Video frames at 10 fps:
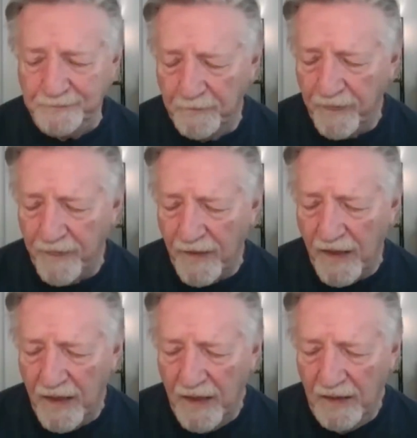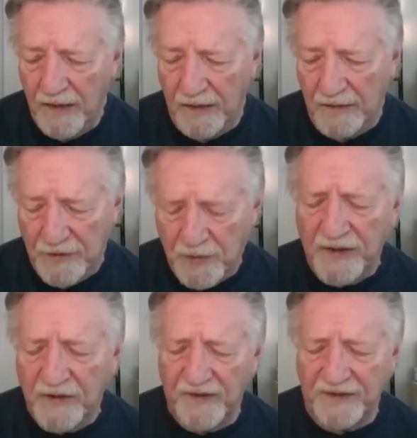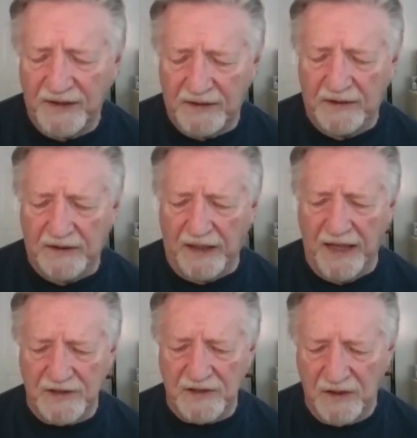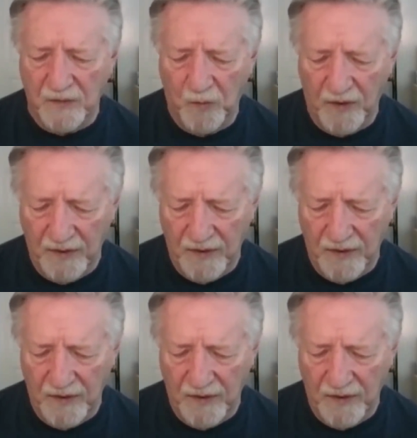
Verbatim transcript: uh, try to find a class where um,